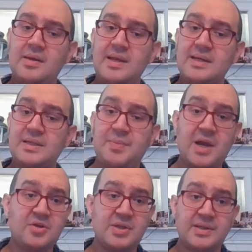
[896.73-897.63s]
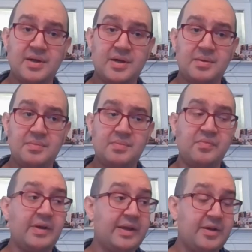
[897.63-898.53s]
The expansions are
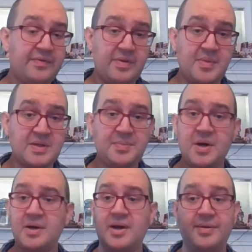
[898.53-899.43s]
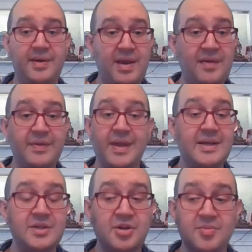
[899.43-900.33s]
really good for the most part. I only even
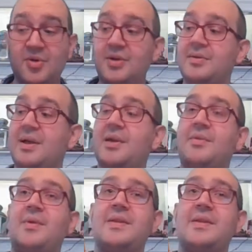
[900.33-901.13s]
like Turmoil, the